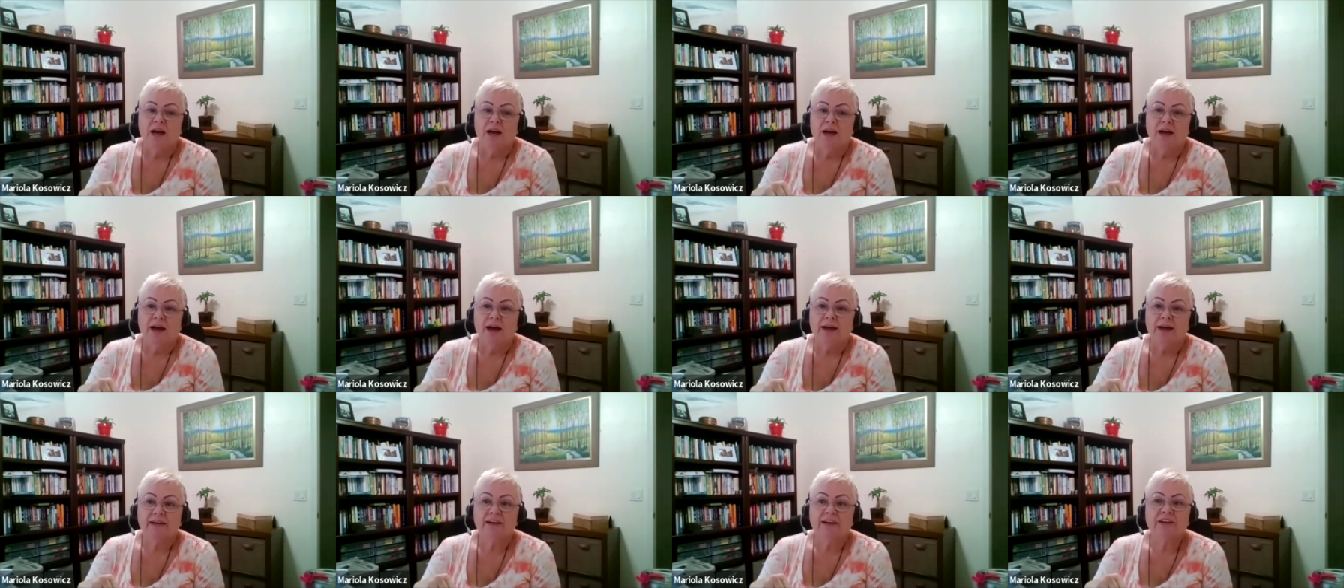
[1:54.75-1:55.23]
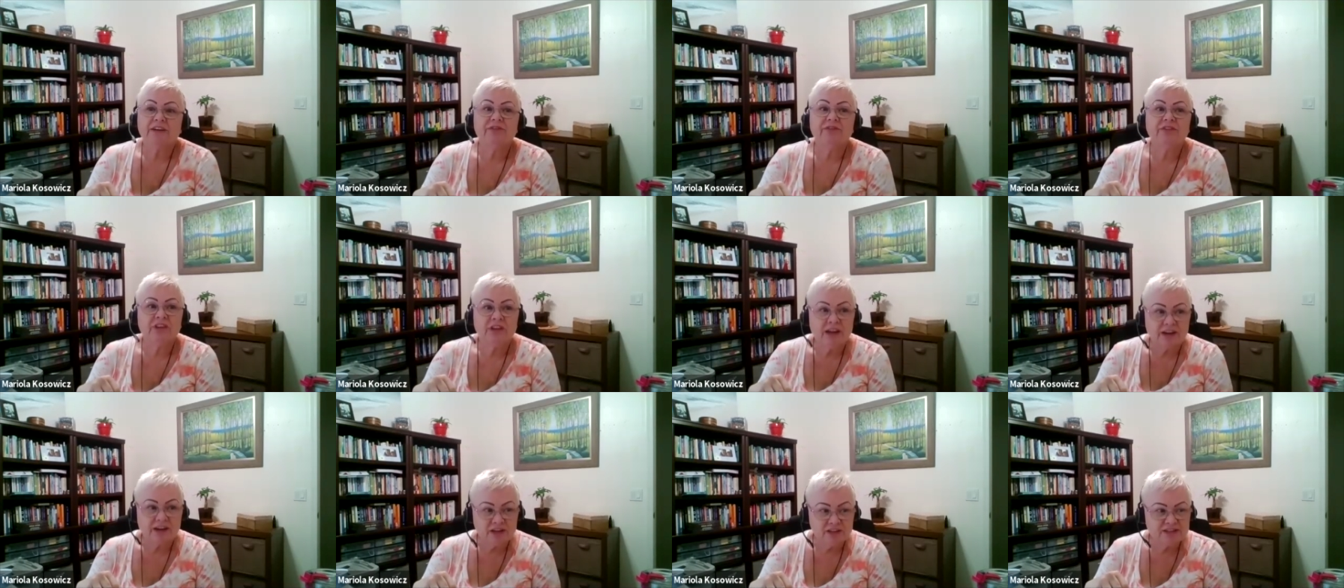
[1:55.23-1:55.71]
I live
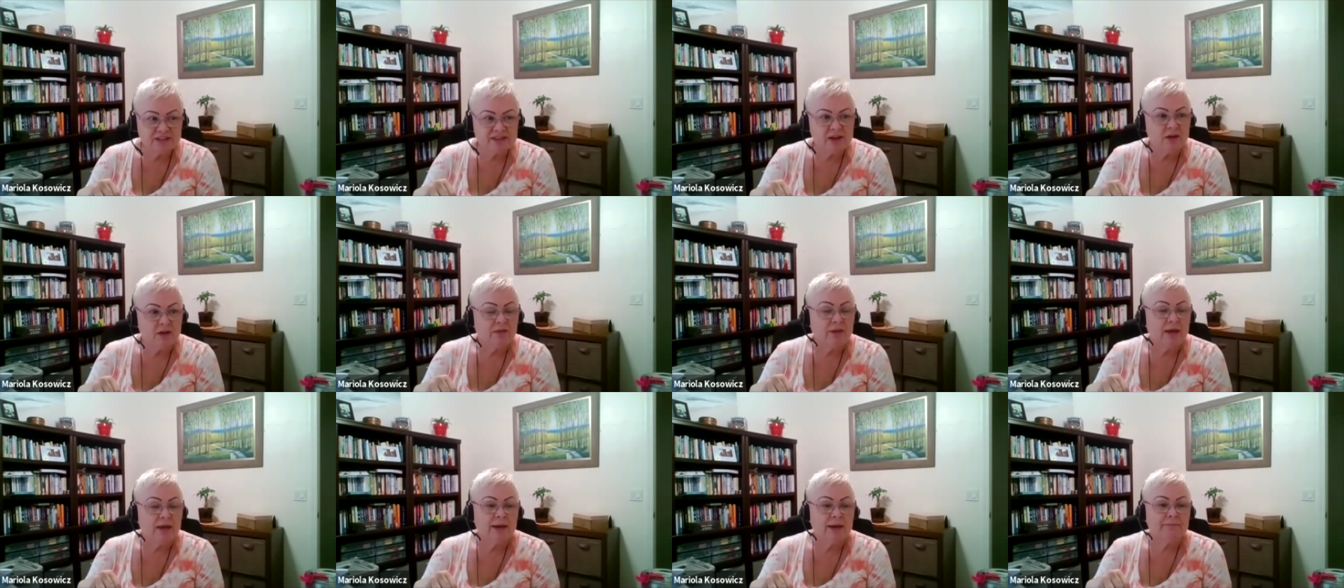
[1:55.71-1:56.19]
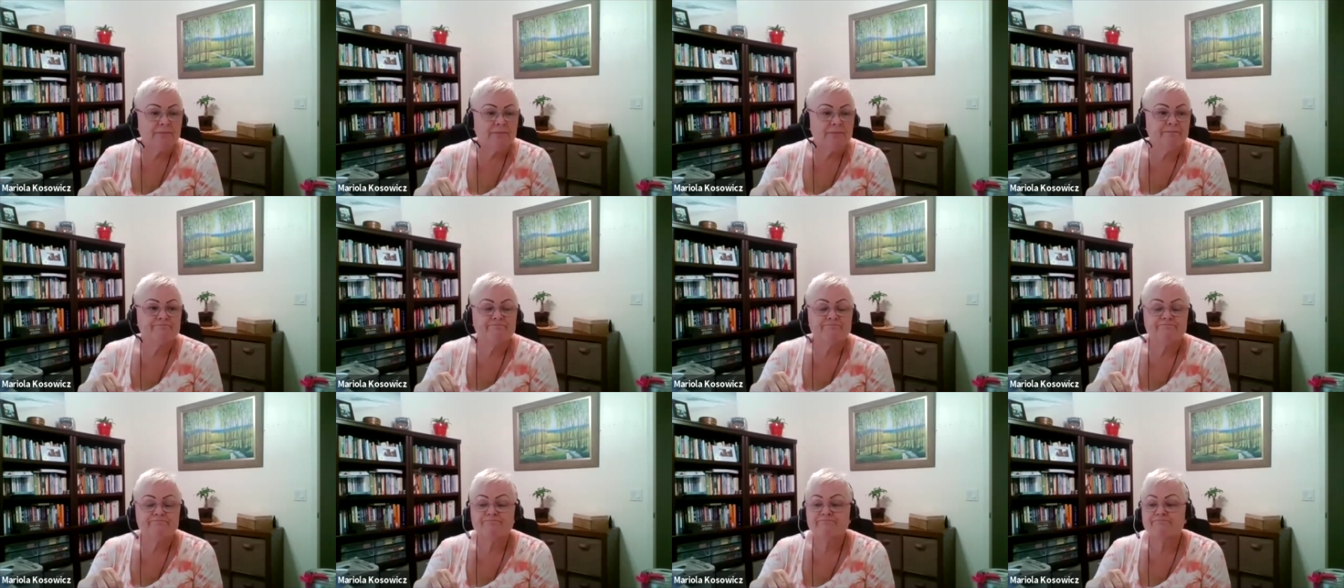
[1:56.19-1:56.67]
in Arizona,
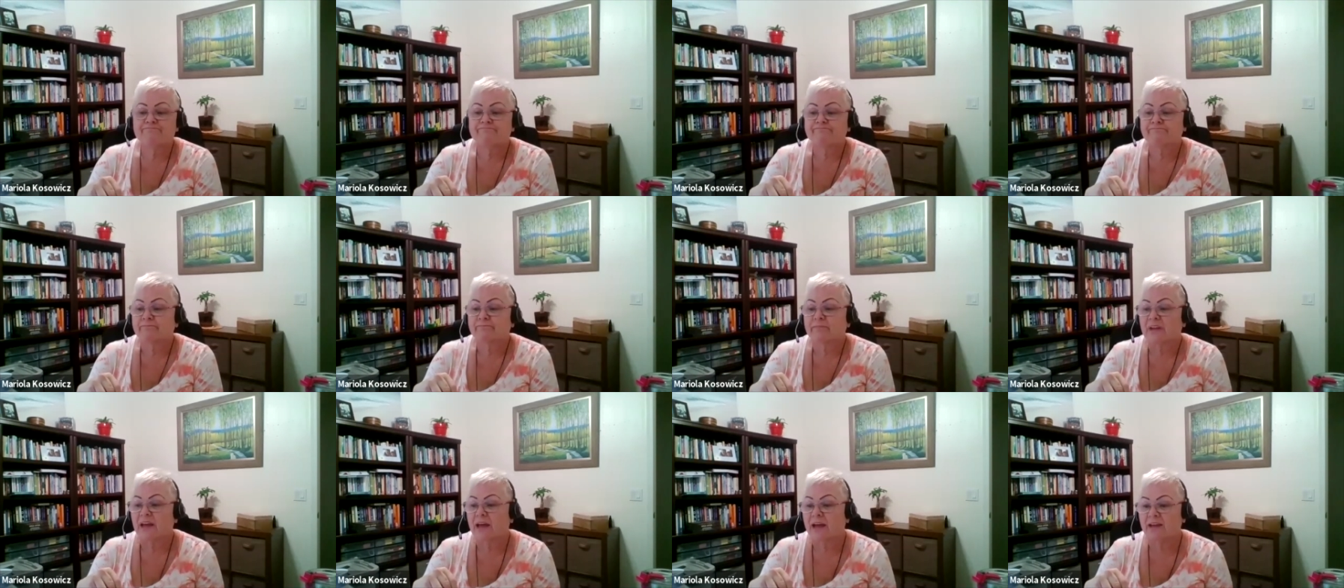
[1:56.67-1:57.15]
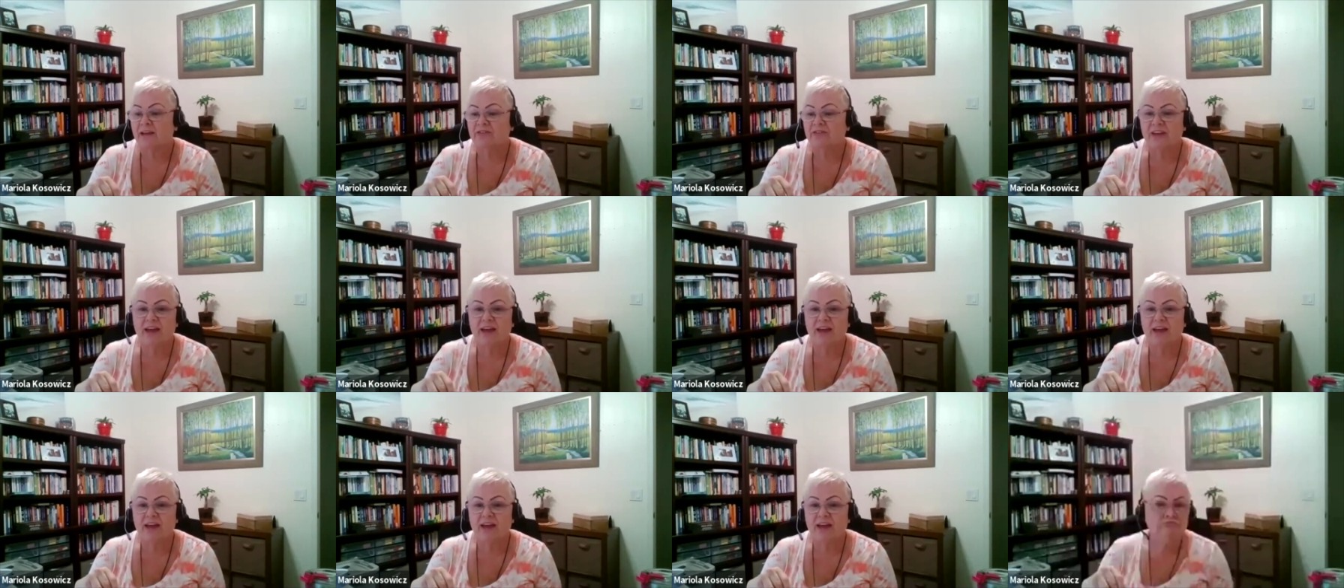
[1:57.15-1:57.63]
and
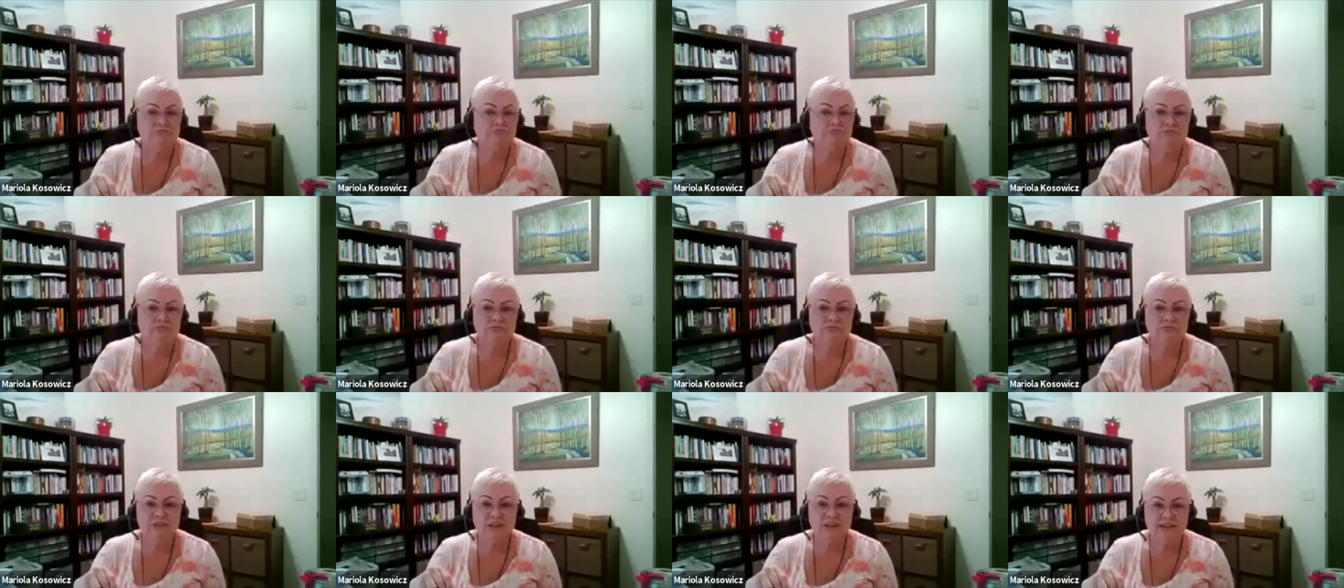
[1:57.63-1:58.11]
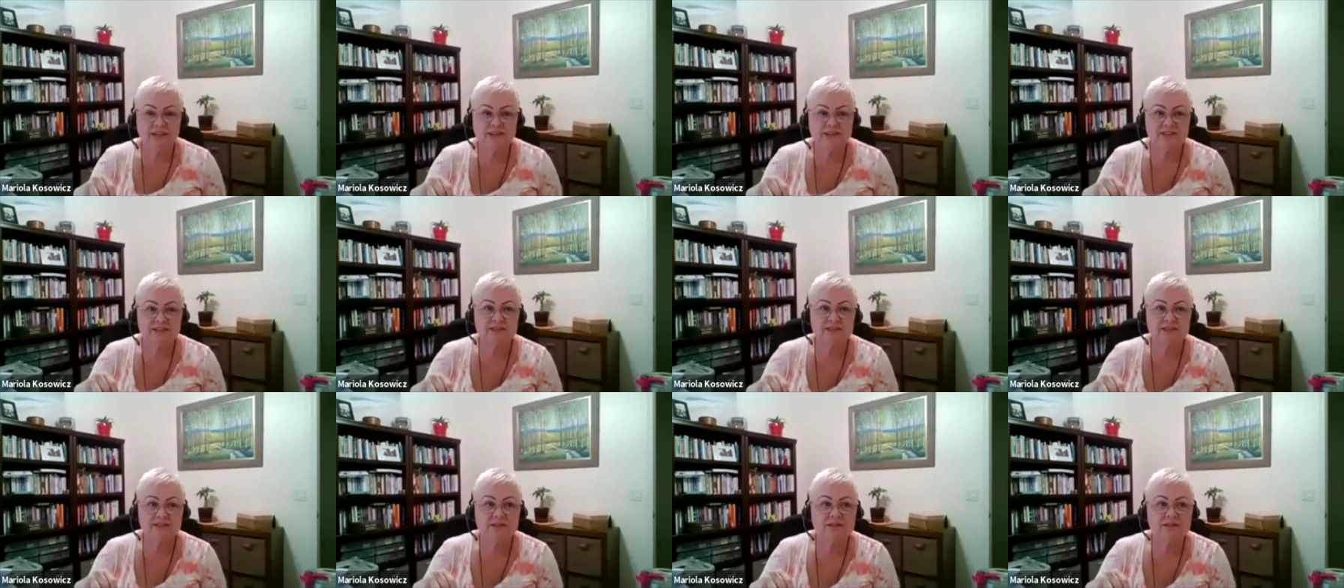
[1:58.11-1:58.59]
then
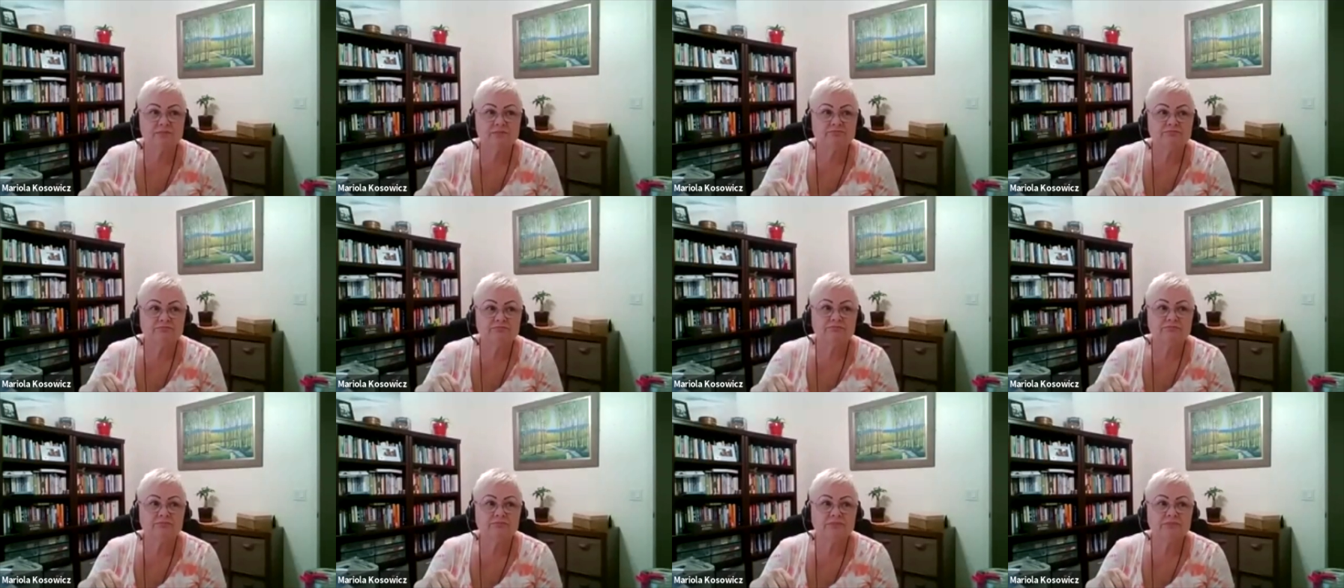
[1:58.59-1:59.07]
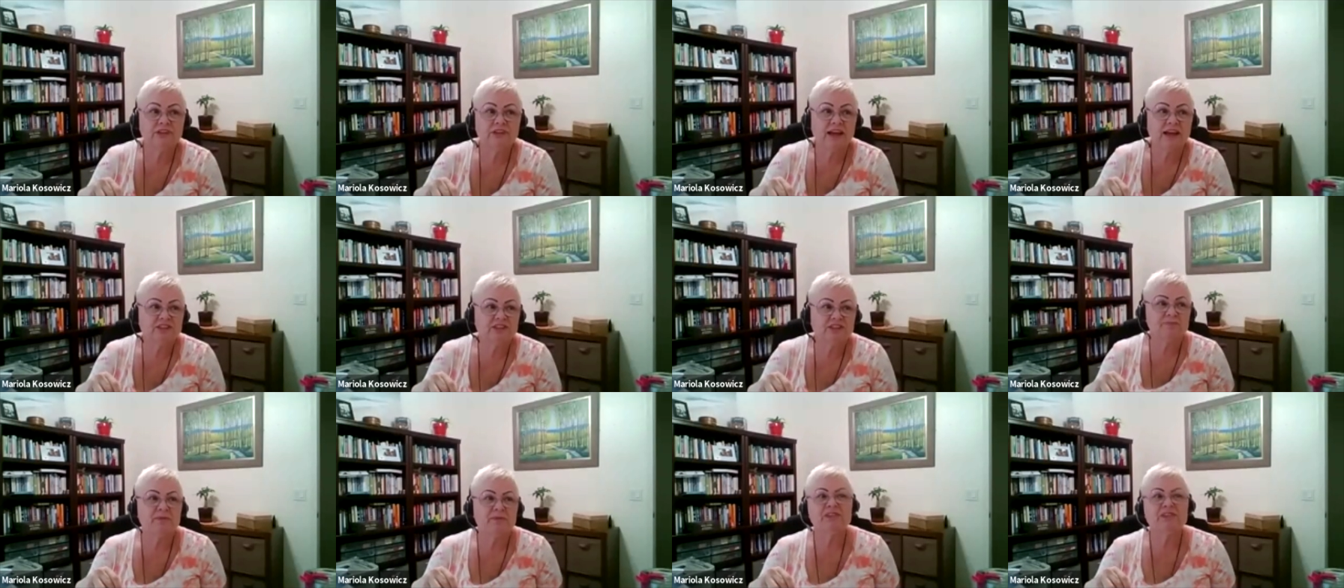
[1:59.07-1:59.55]
that's
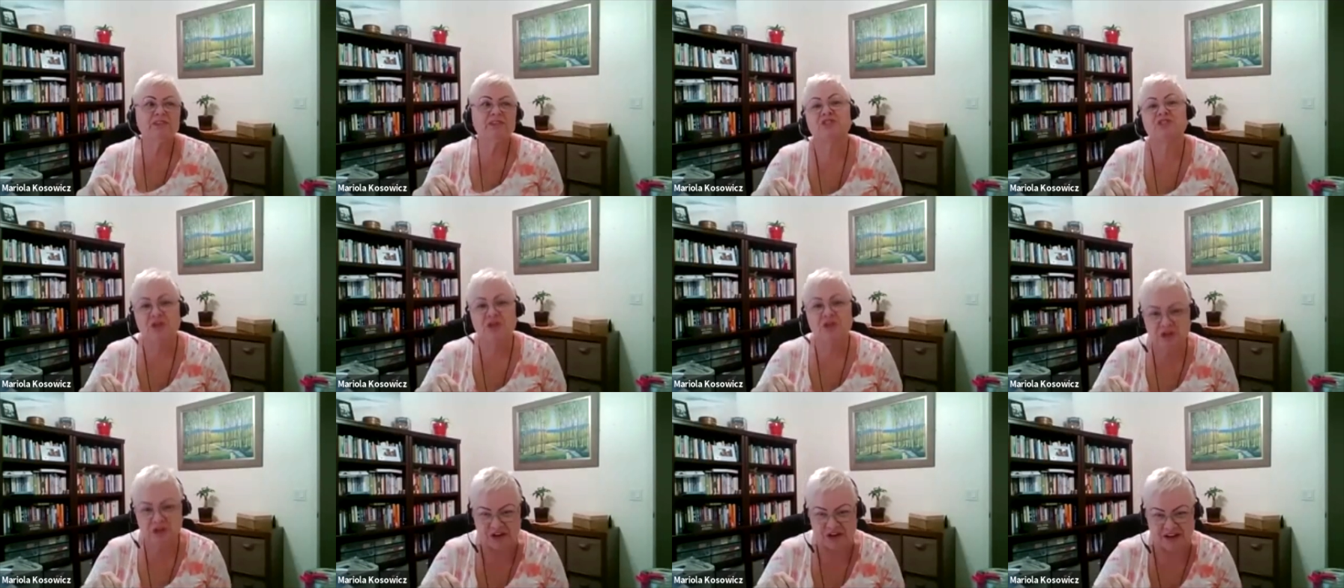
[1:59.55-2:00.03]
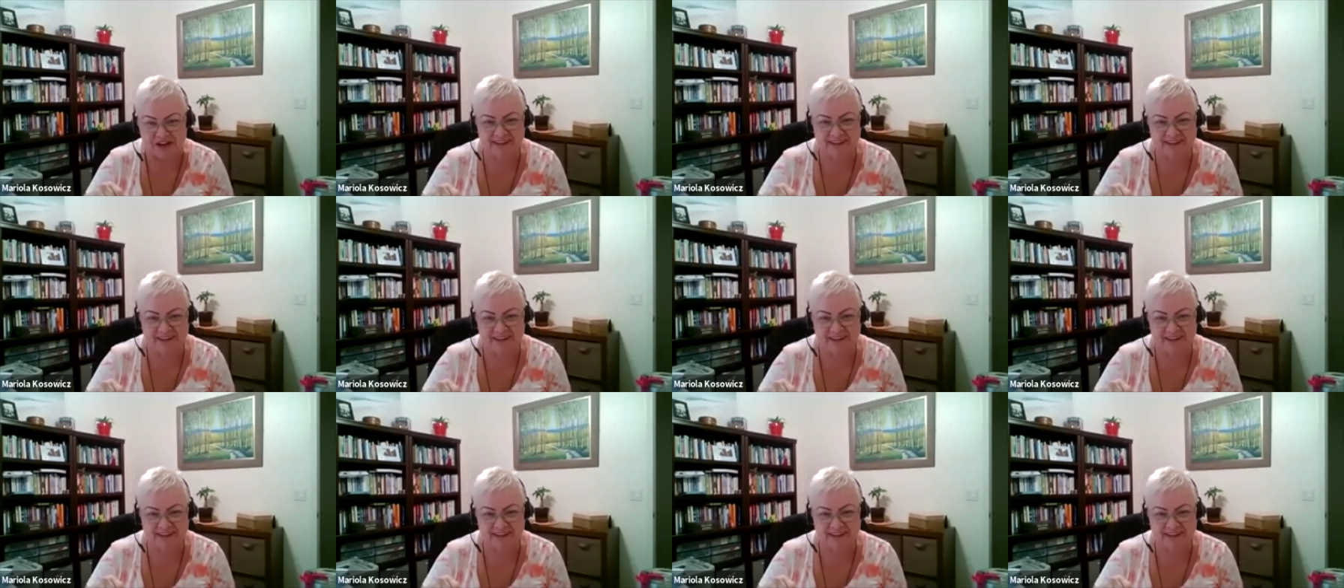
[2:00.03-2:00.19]
my story.